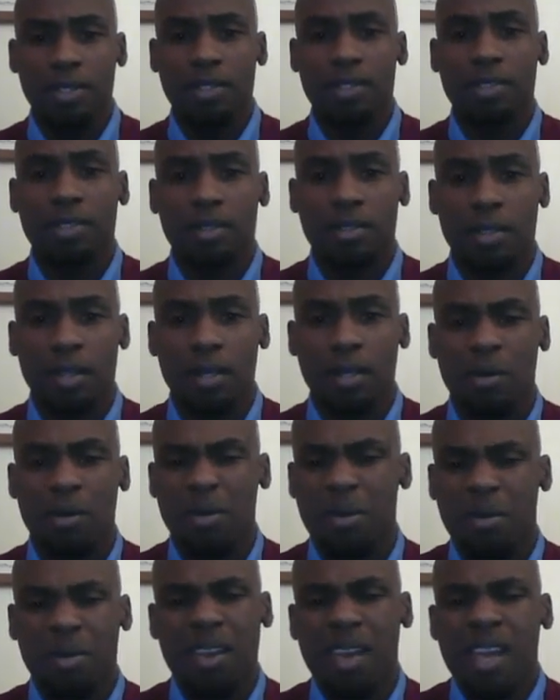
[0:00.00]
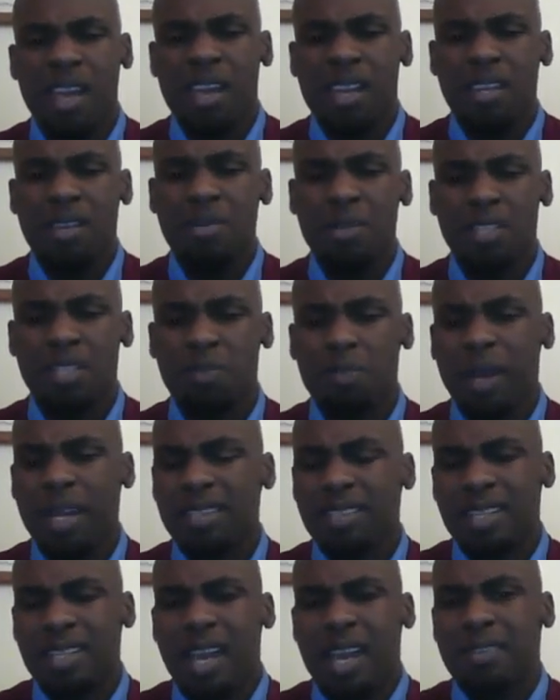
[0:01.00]
This, you
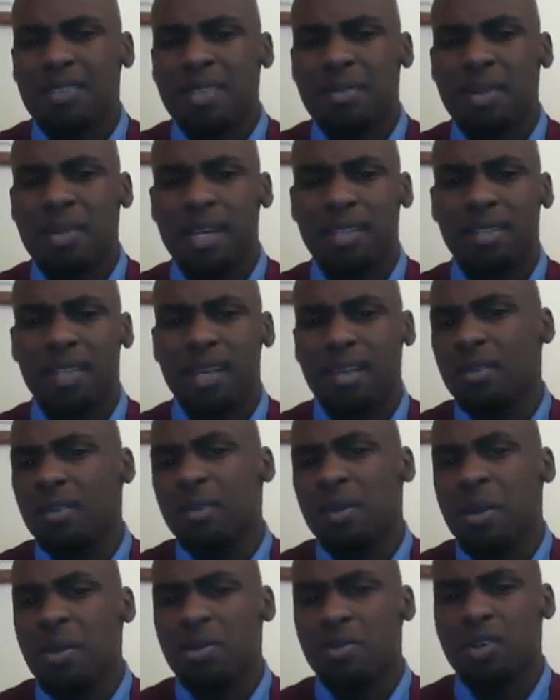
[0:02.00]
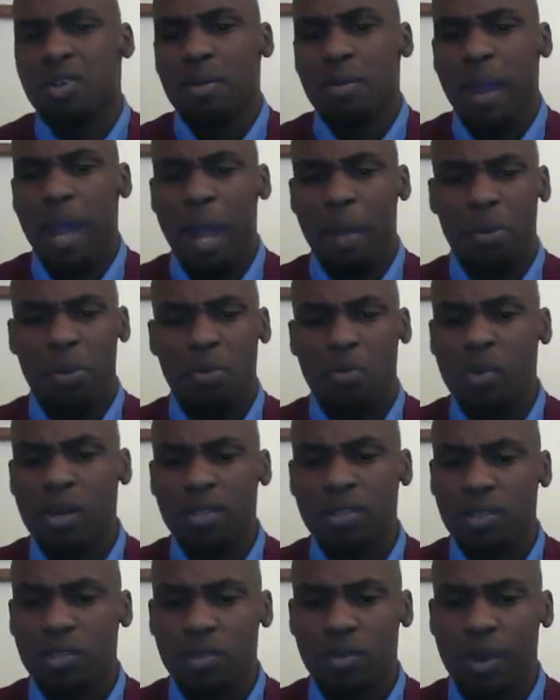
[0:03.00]
expect to have something like that on a long trip happen
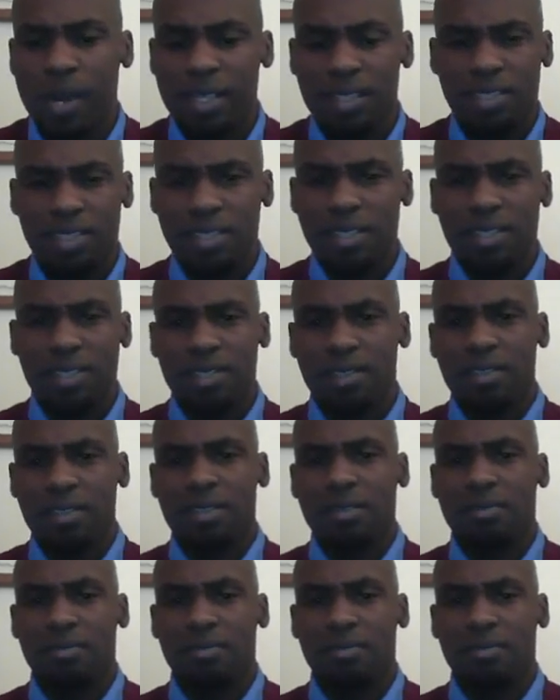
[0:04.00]
once or twice just